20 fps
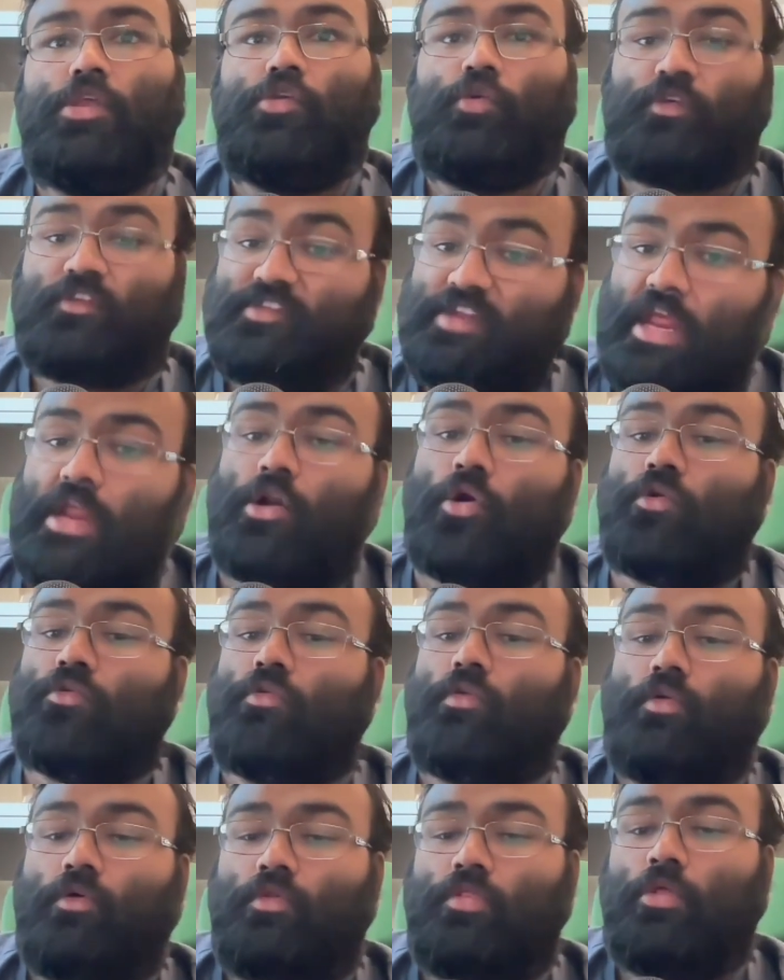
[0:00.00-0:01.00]
your state
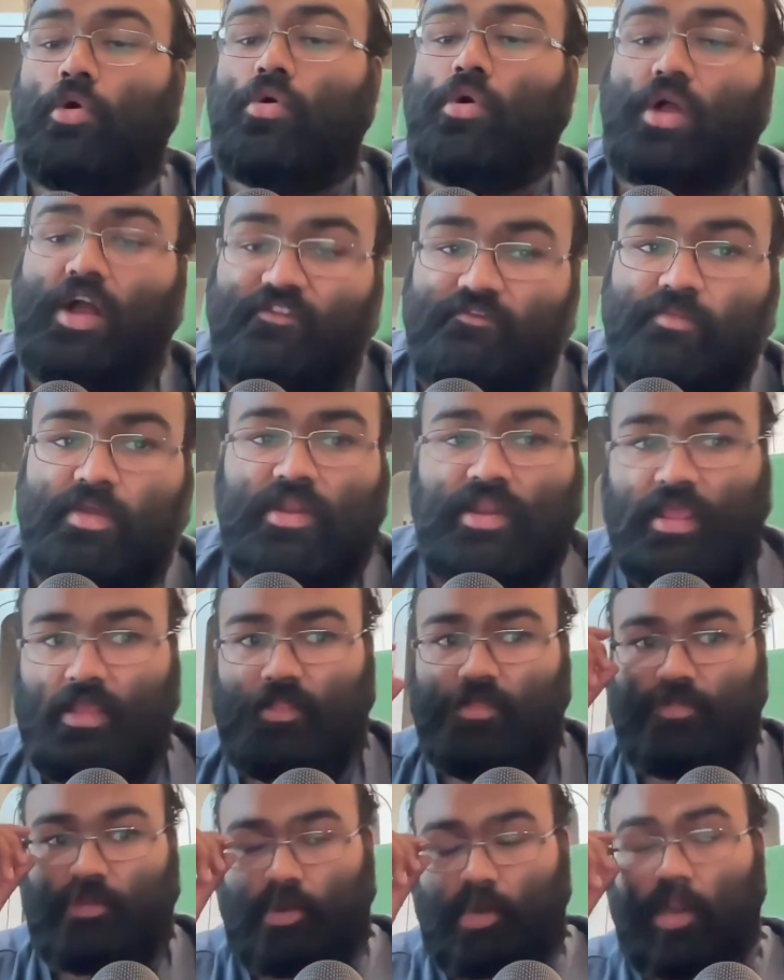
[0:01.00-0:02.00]
or local government,
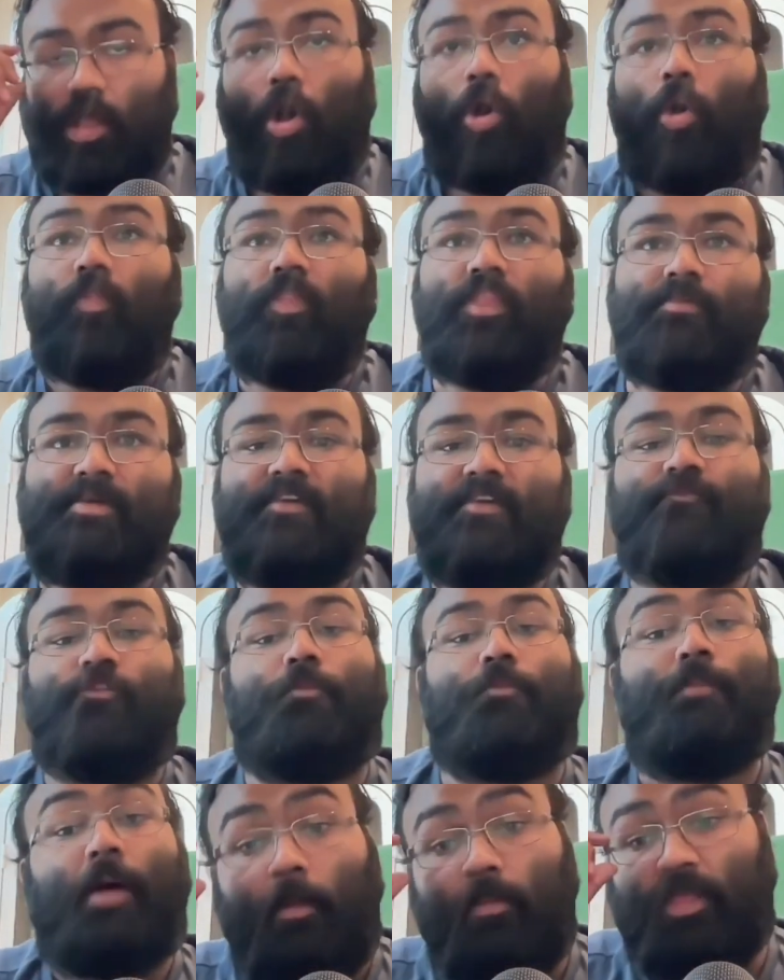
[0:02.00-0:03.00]
and they're going to only be
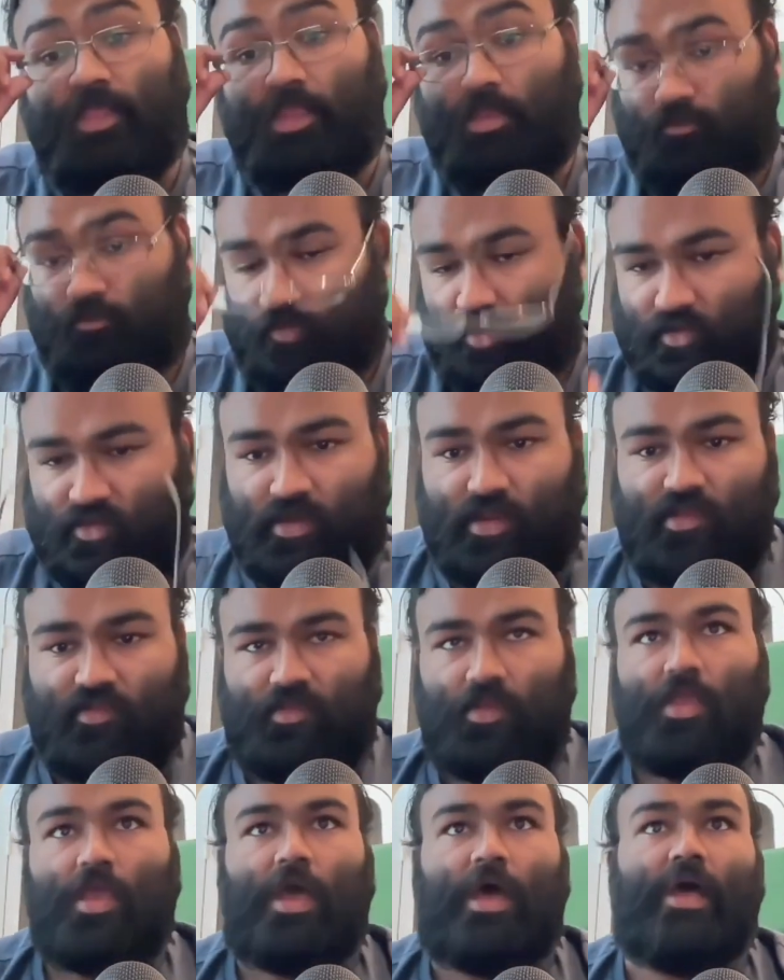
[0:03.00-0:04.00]
for public
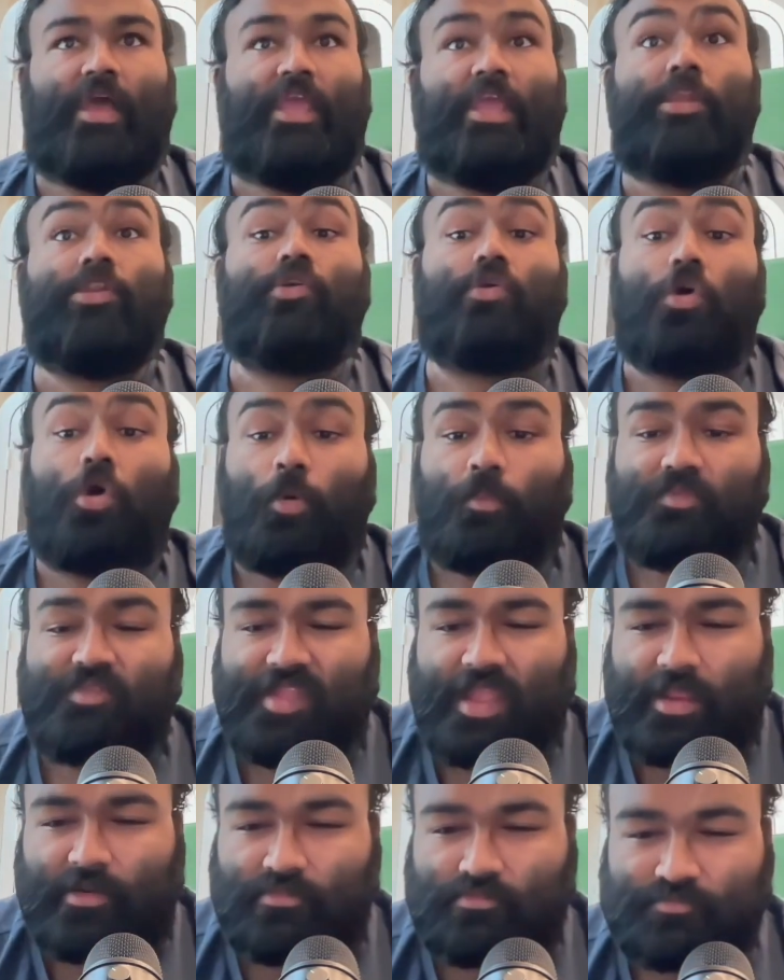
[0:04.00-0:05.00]
universities in your home
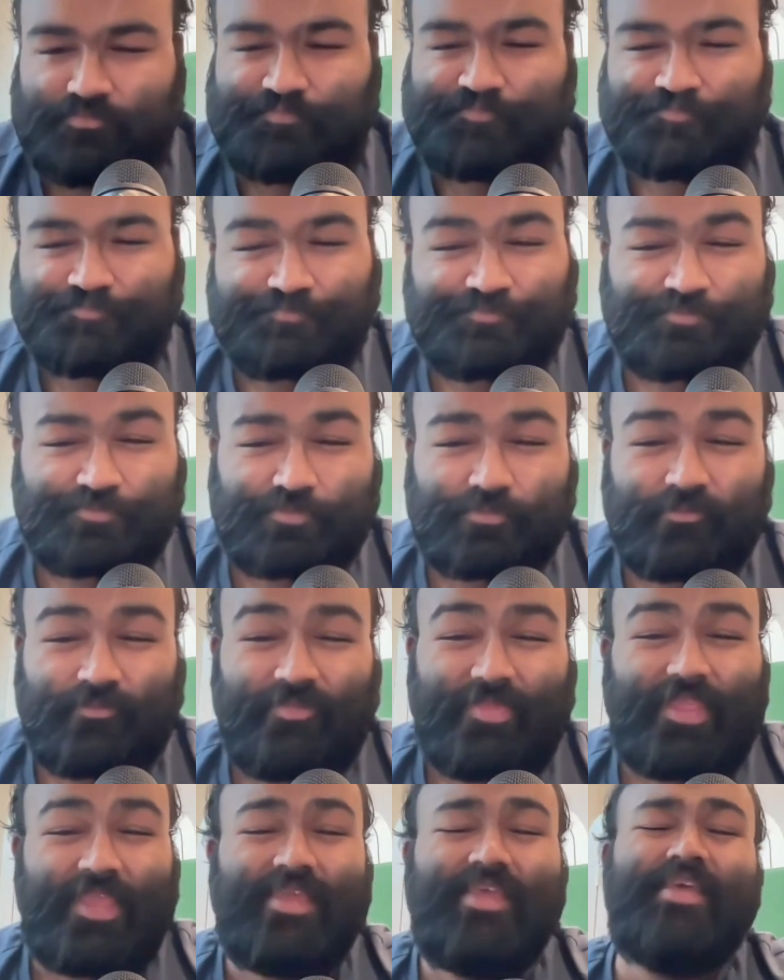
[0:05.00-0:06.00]
state.
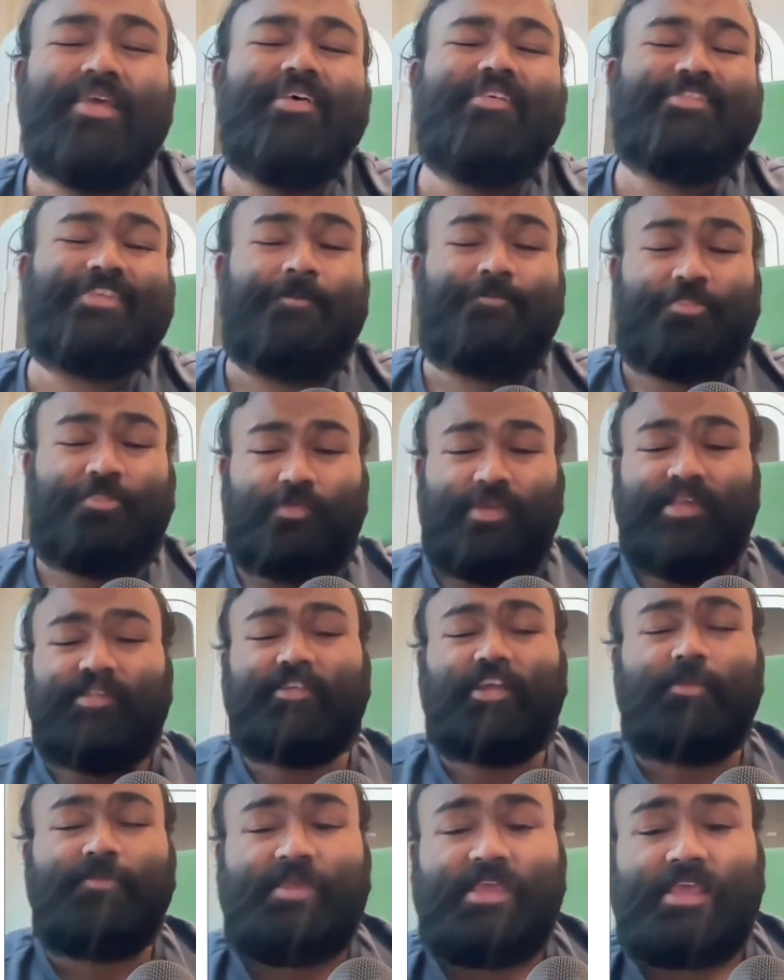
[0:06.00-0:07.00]
Step 3
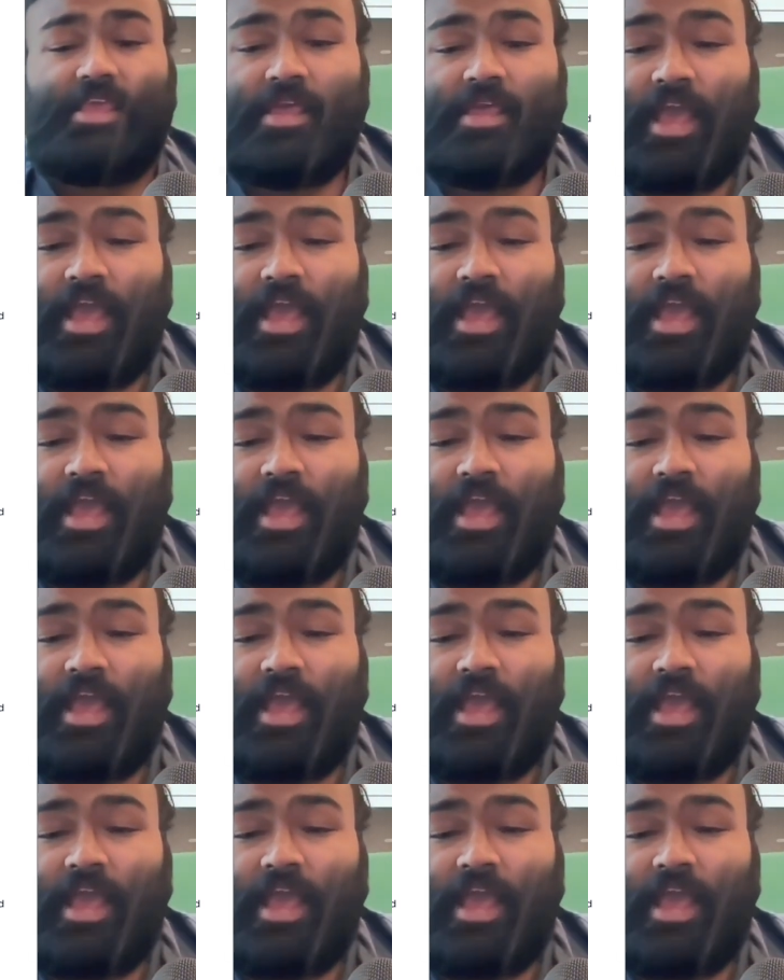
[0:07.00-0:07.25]
is going to be